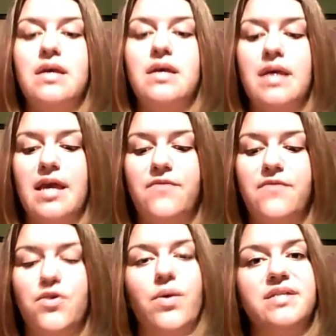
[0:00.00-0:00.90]
If
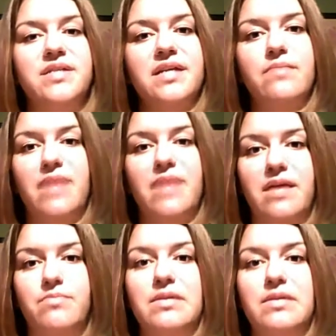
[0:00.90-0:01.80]
you're going to commit,
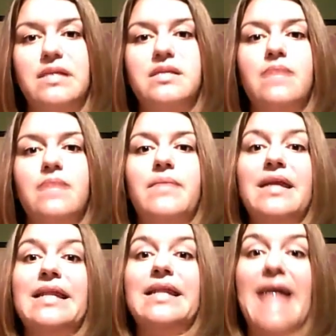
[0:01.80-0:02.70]
please
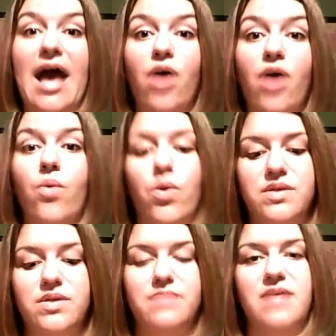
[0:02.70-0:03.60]
commit now or
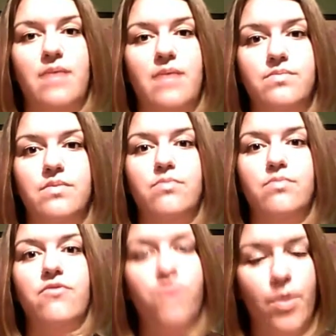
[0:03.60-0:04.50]
sometime
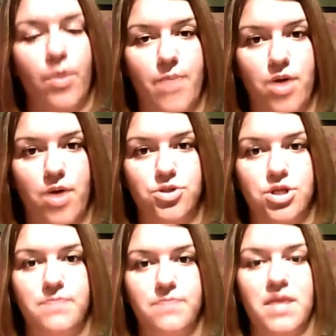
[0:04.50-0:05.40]
before March.
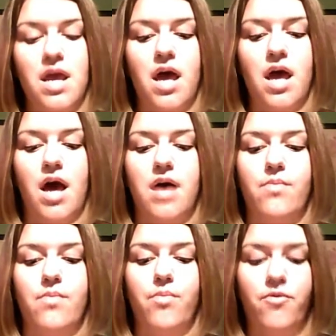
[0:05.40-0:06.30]

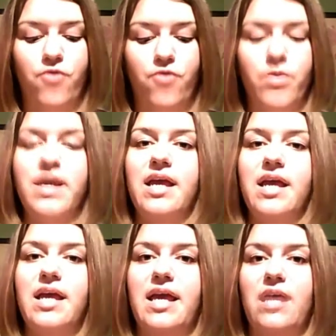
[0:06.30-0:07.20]
Before we can
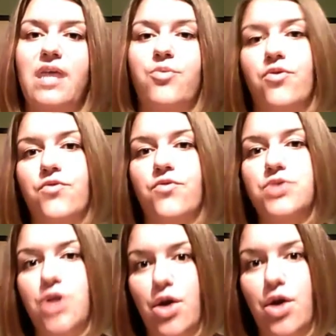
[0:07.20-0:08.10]
get approval to
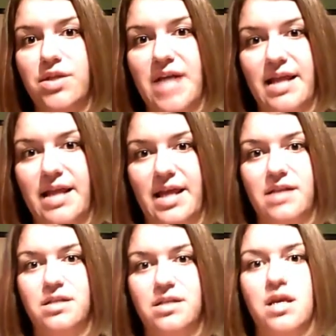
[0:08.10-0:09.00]
go to
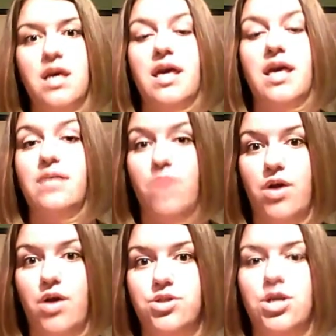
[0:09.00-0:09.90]
Thailand in
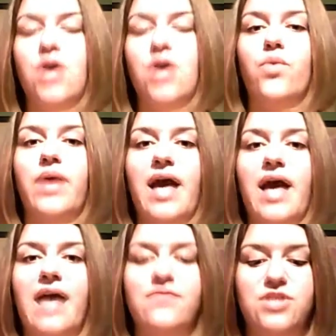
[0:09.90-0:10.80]
March, we
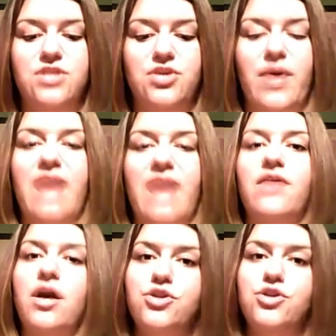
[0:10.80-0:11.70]
have to have
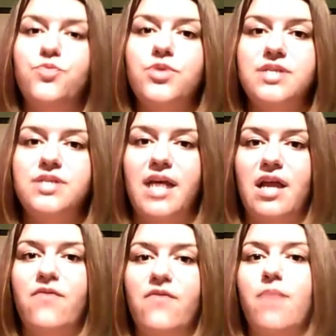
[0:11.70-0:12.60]
100%
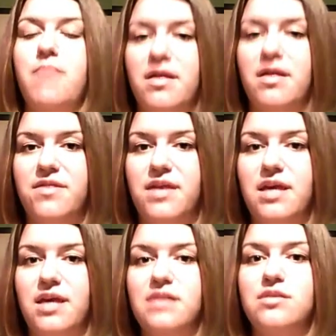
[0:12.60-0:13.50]
of our
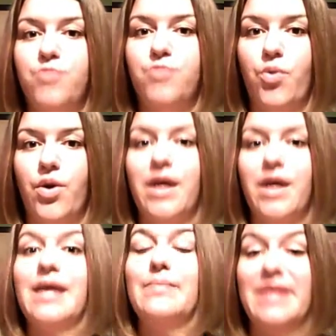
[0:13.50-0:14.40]
monthly support
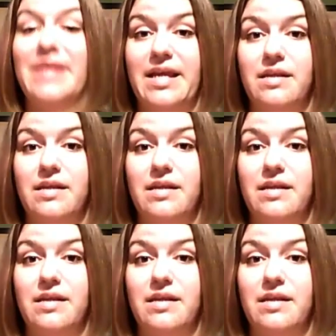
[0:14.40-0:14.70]
committed,